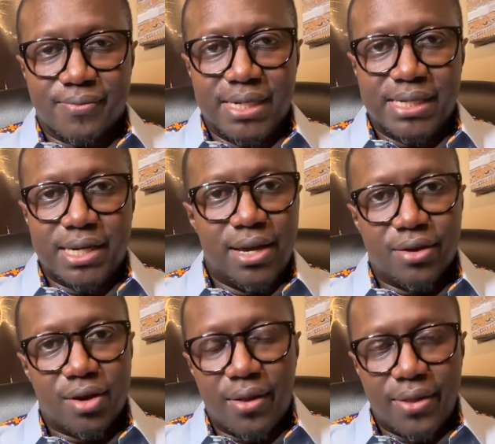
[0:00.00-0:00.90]
It's
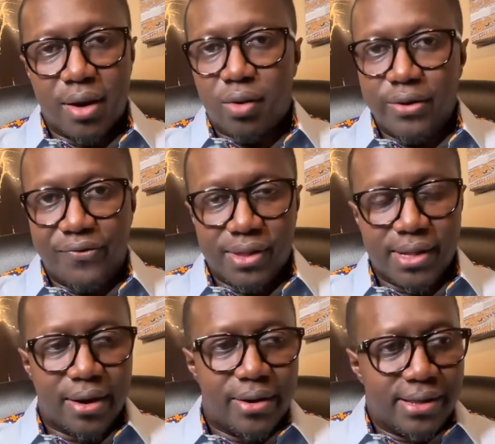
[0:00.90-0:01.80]
either not there, or if it's
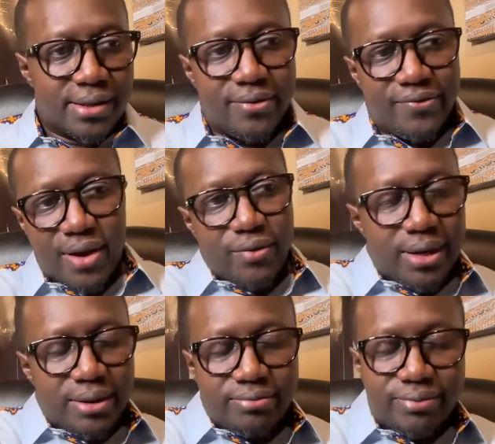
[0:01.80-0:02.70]
there, it's in a
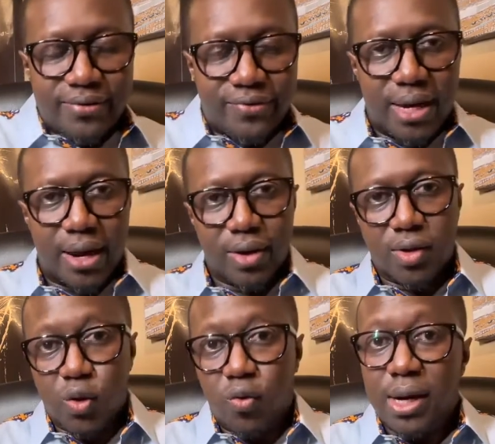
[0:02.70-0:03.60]
very different
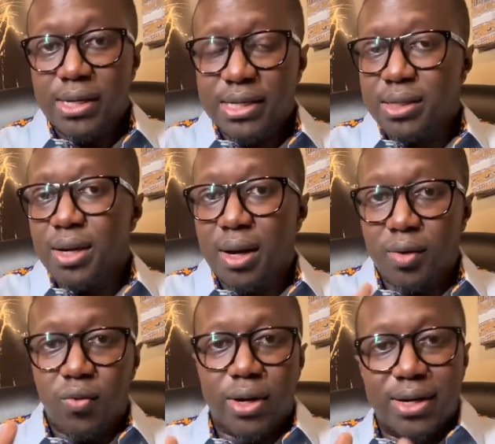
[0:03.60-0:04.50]
area. So why is it
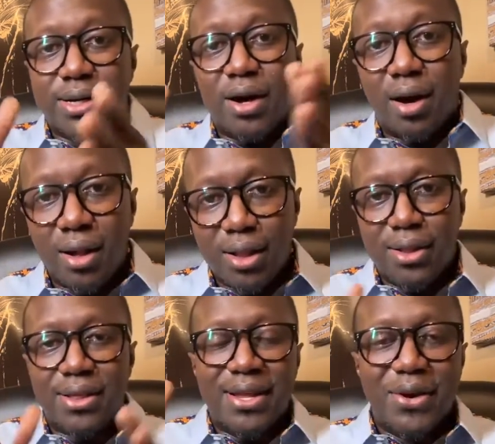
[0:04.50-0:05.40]
not where
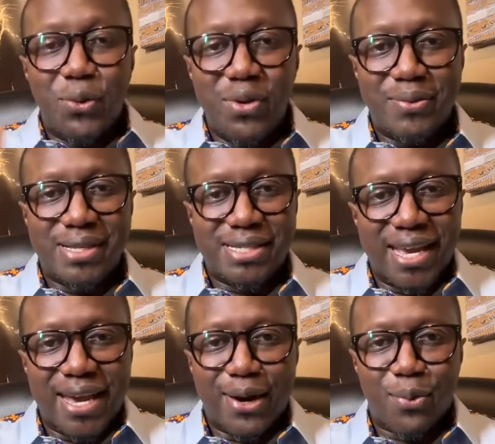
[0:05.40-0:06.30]
all
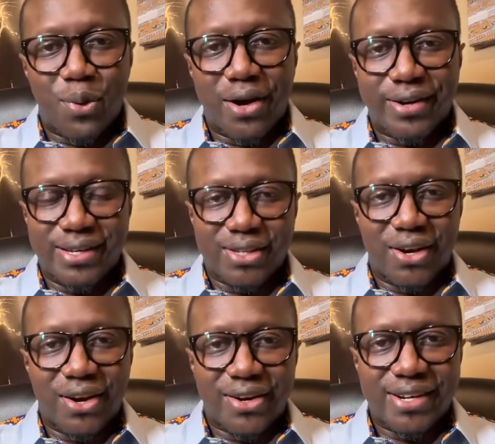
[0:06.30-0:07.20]
women's hair products
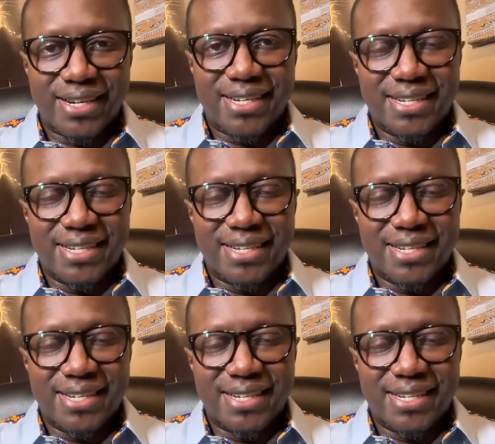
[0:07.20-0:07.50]
are?